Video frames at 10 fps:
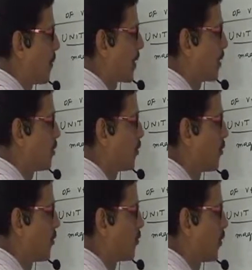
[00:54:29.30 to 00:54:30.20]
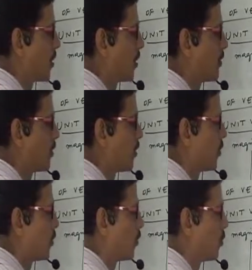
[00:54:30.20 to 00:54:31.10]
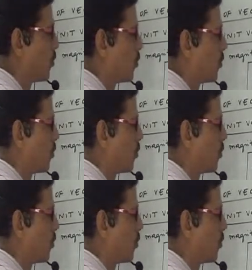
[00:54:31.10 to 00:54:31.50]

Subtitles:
magnitude of this vector is 0.